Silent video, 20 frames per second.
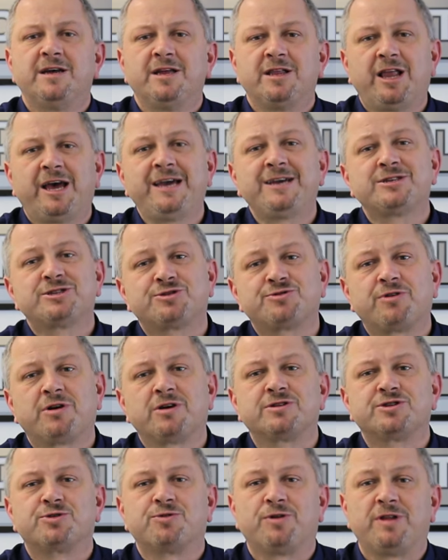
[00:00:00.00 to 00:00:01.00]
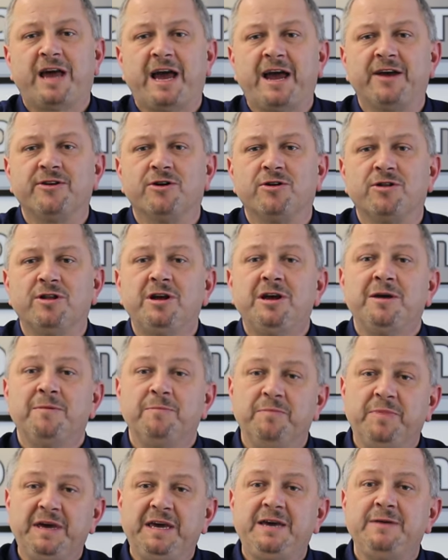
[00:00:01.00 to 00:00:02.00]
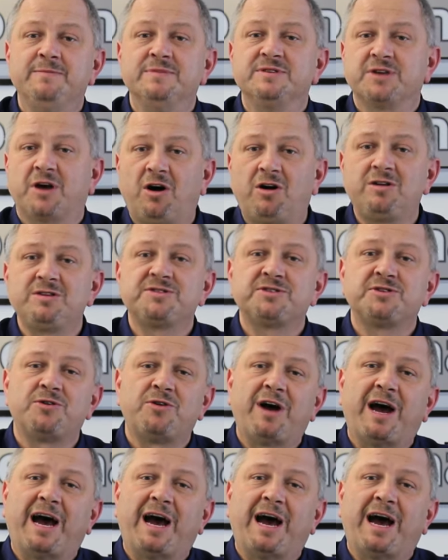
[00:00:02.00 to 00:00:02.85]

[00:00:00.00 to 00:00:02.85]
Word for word: Like structural angle, beams also